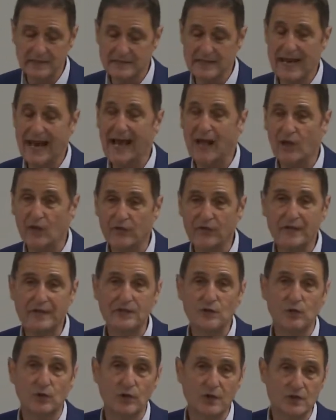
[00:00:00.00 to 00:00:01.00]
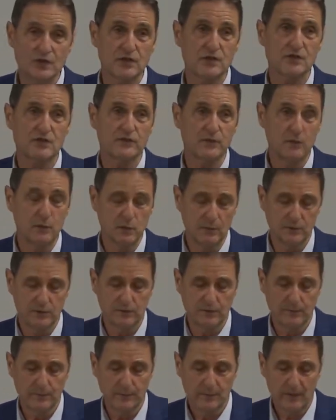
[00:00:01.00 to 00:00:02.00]
these healthy, delicious
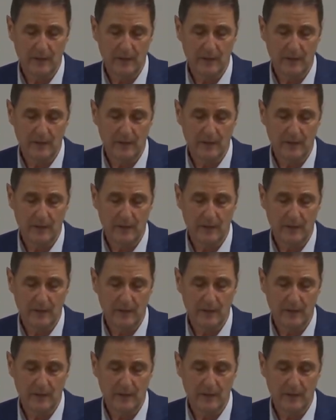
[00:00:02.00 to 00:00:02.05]
foods.